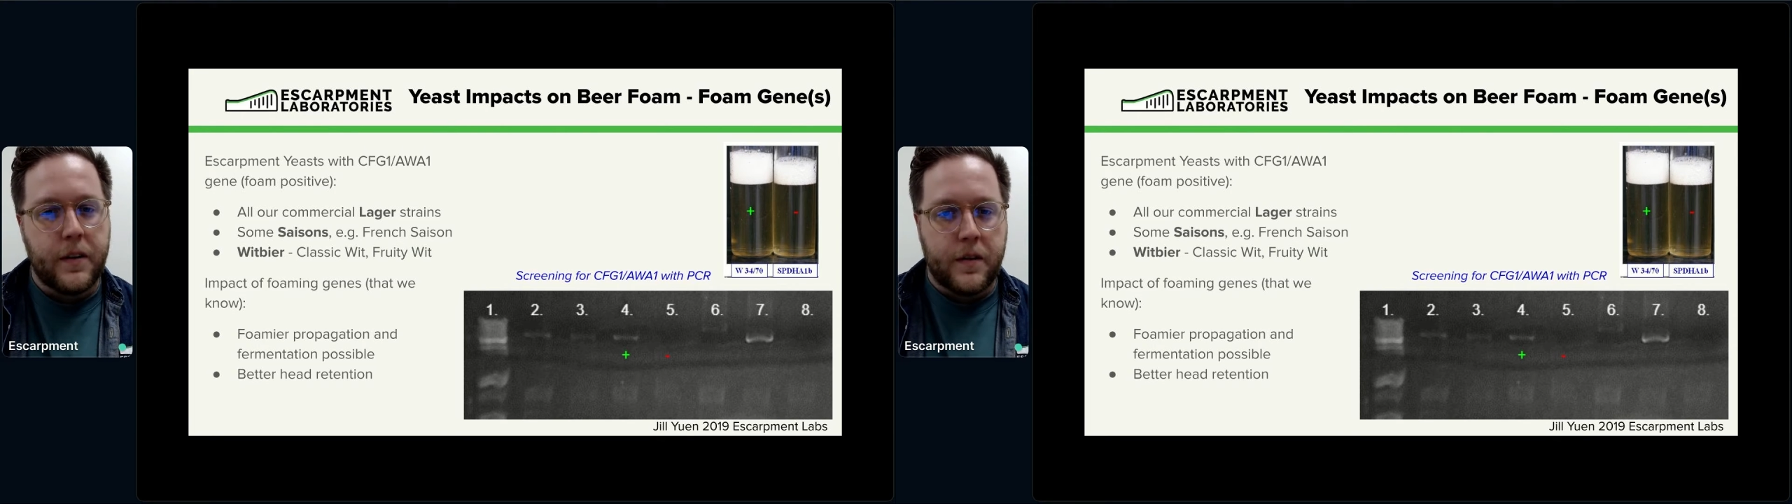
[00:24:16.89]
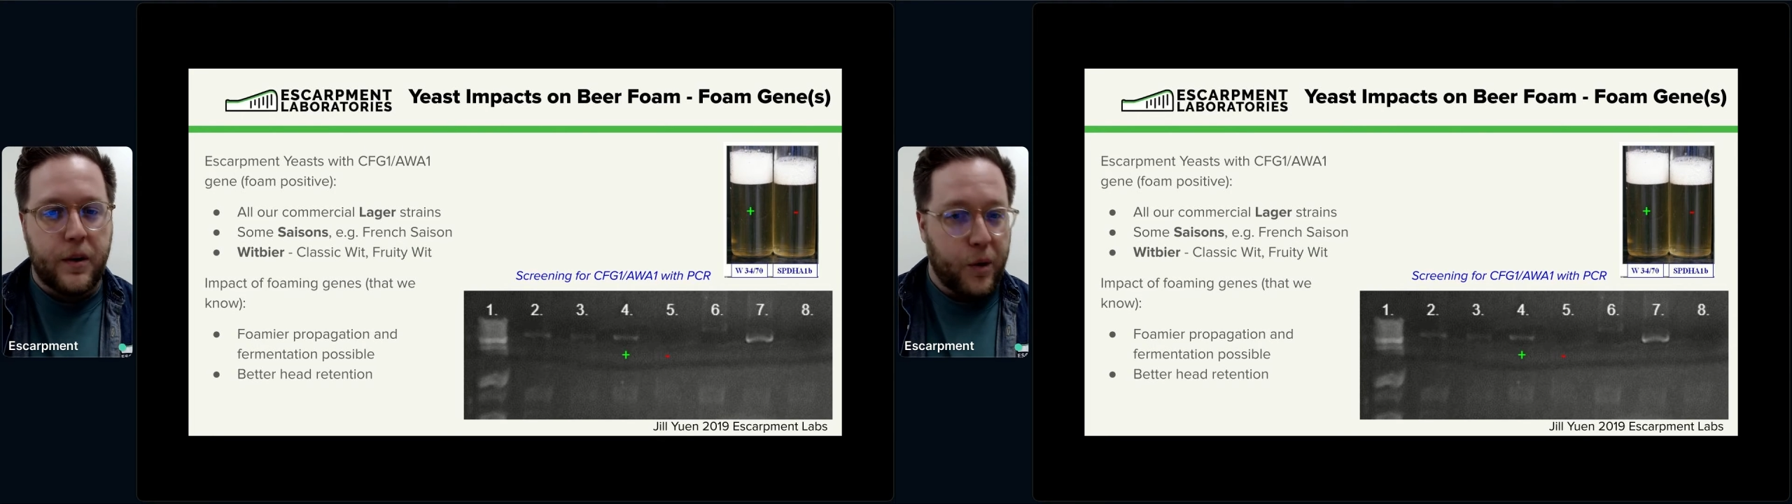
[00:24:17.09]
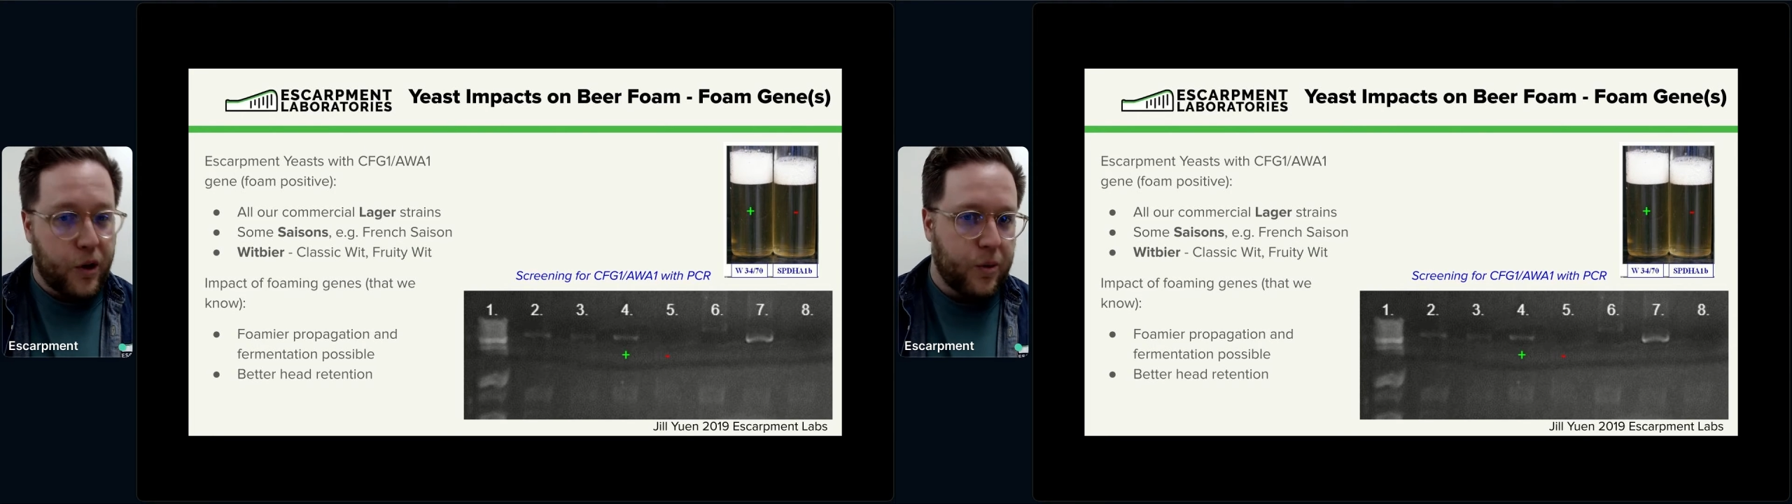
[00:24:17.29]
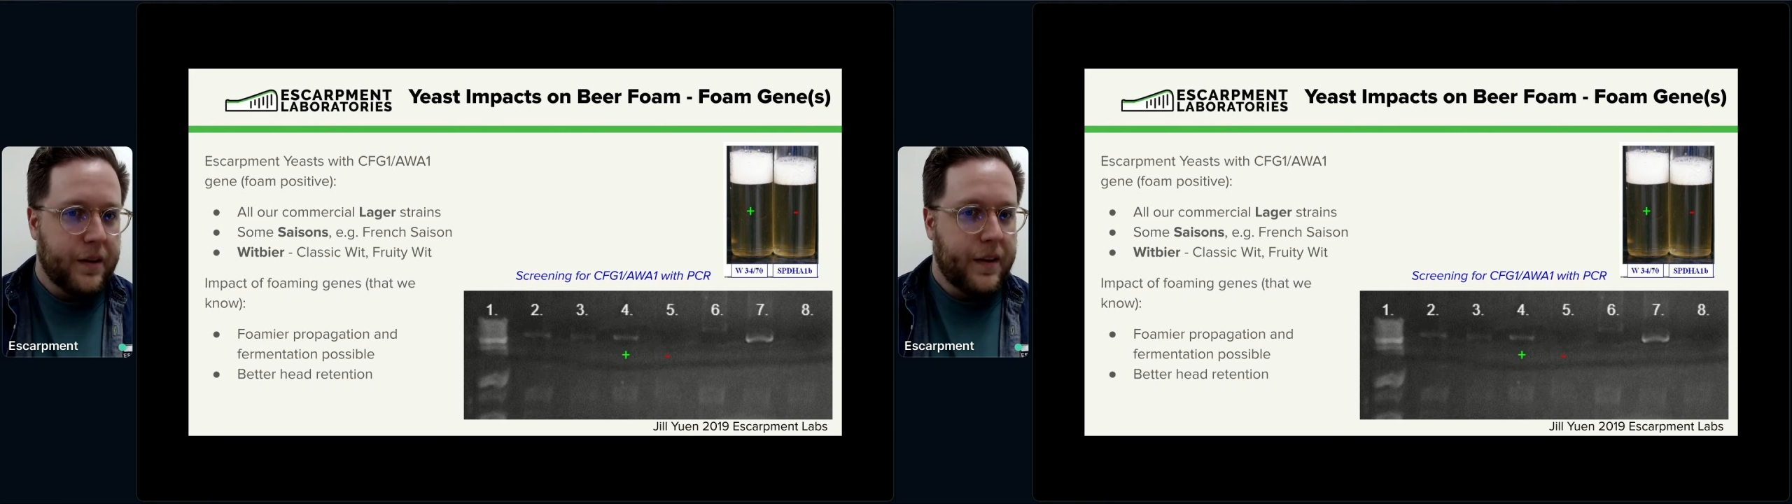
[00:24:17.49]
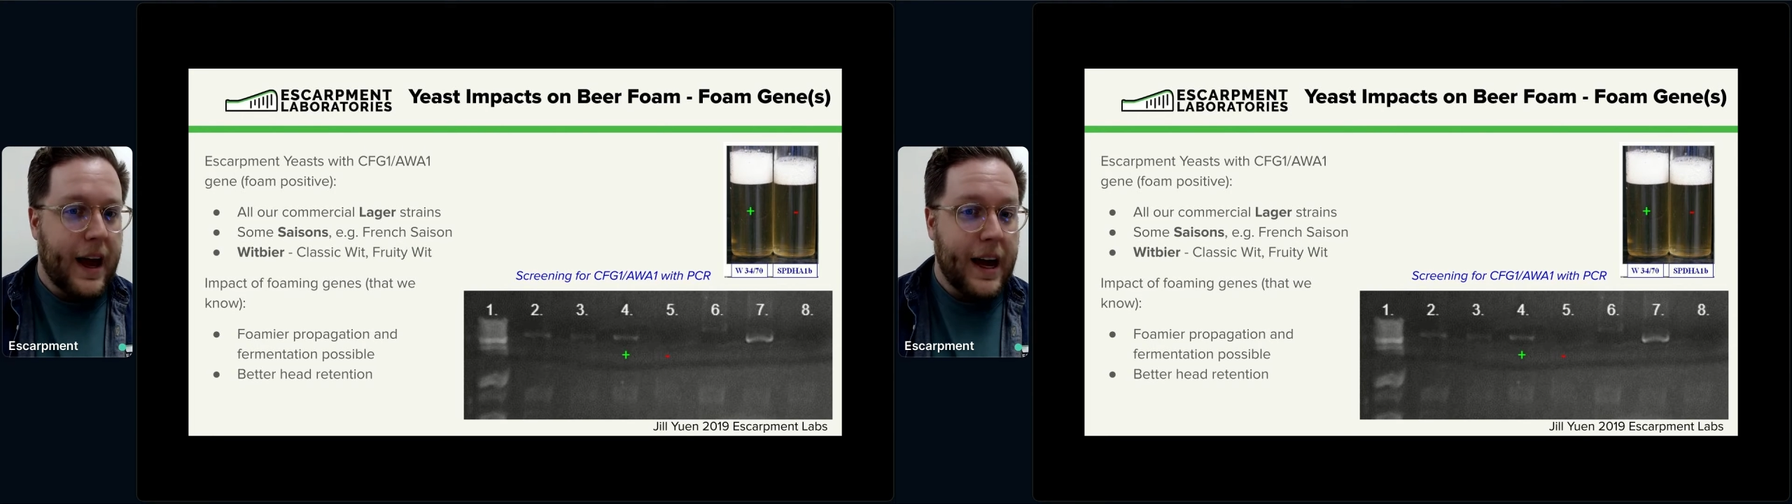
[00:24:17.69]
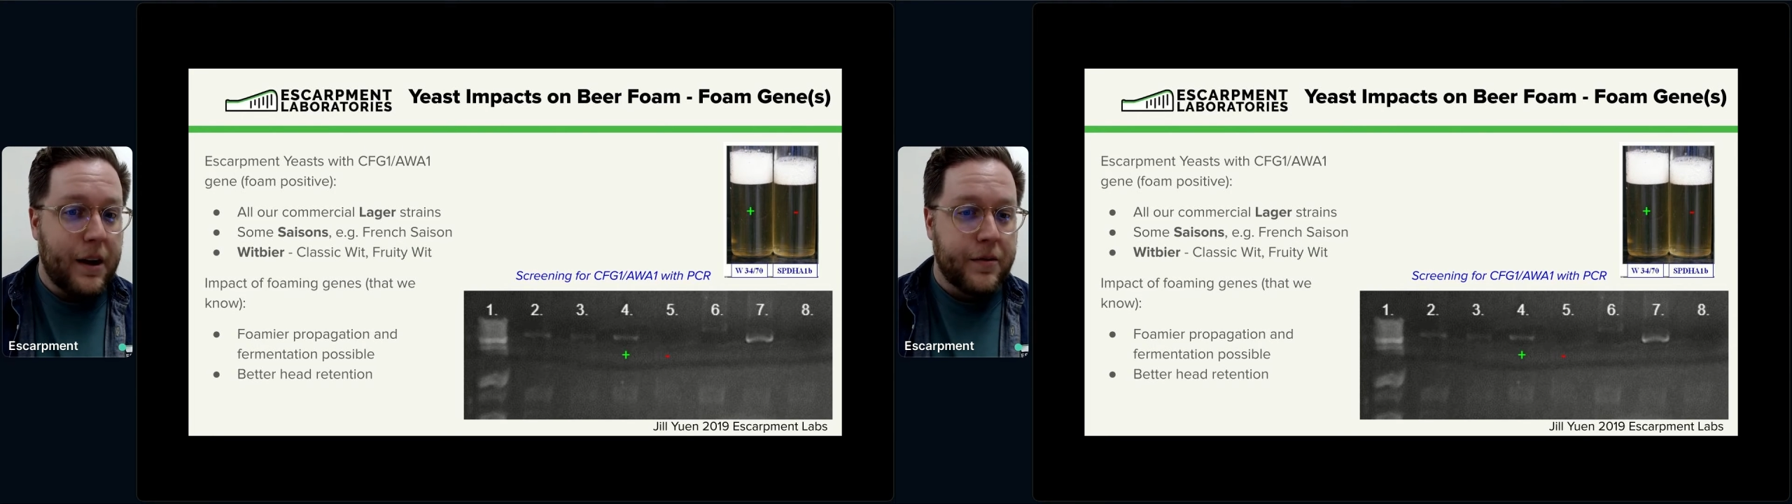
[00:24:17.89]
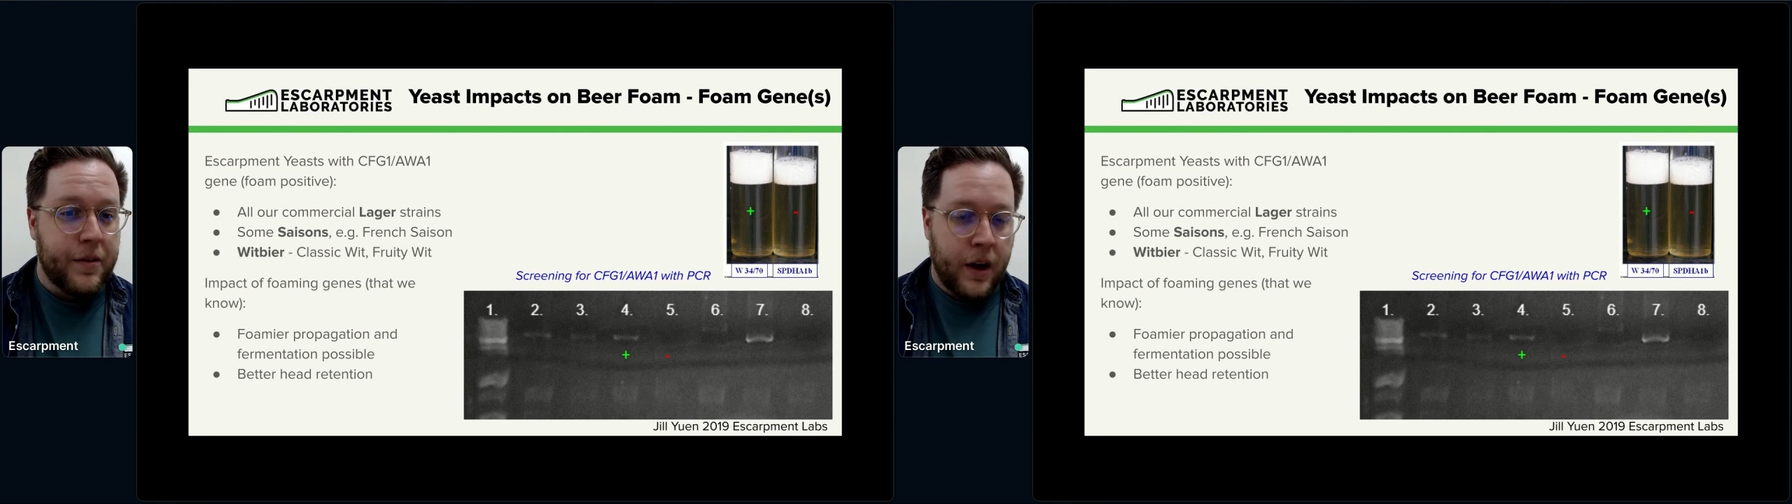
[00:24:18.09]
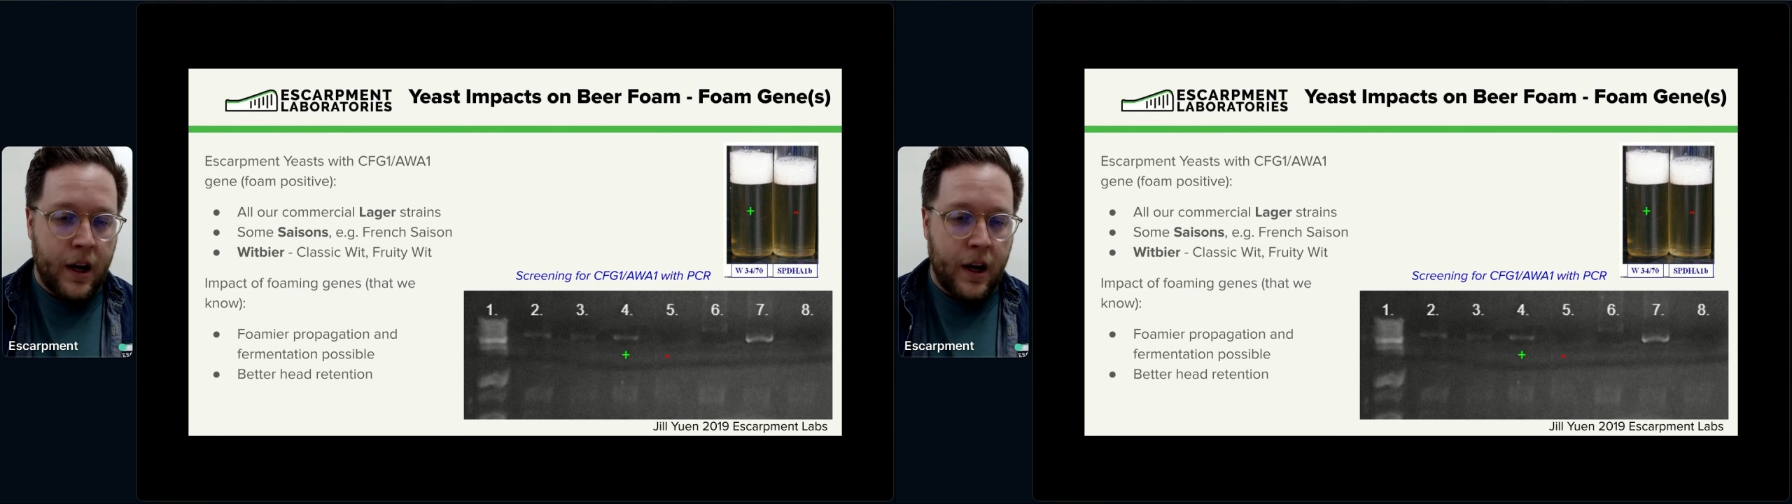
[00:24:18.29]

and see which ones have